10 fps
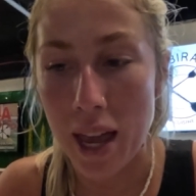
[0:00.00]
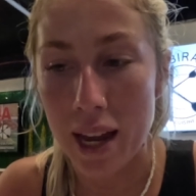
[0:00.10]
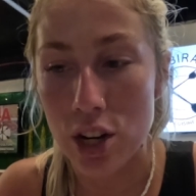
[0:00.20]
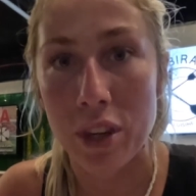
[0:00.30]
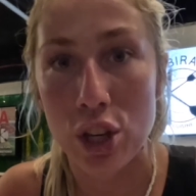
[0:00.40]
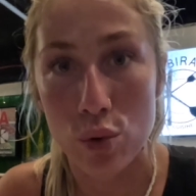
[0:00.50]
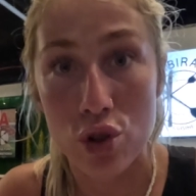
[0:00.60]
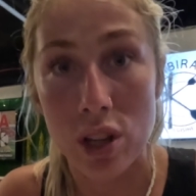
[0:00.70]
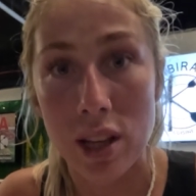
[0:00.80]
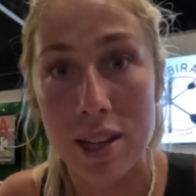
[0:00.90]
and
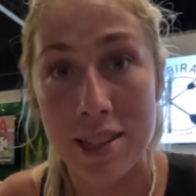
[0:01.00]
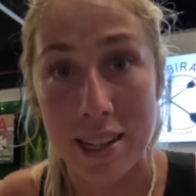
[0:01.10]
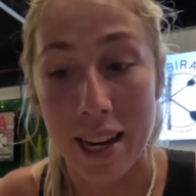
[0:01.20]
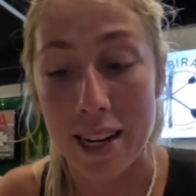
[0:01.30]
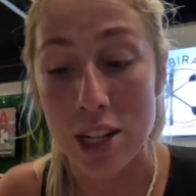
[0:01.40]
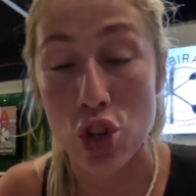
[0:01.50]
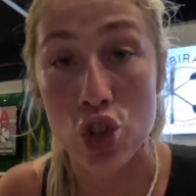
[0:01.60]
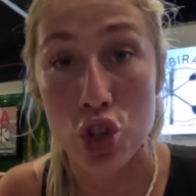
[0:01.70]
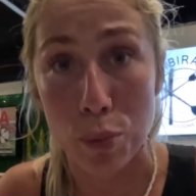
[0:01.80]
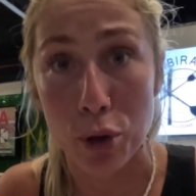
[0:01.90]
usually the skin is
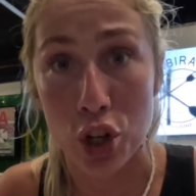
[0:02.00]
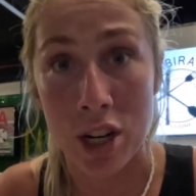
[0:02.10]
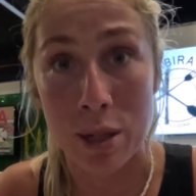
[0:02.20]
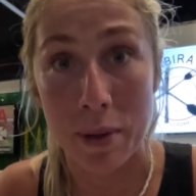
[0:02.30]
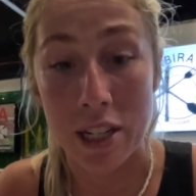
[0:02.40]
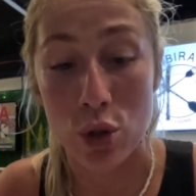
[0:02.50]
super crispy.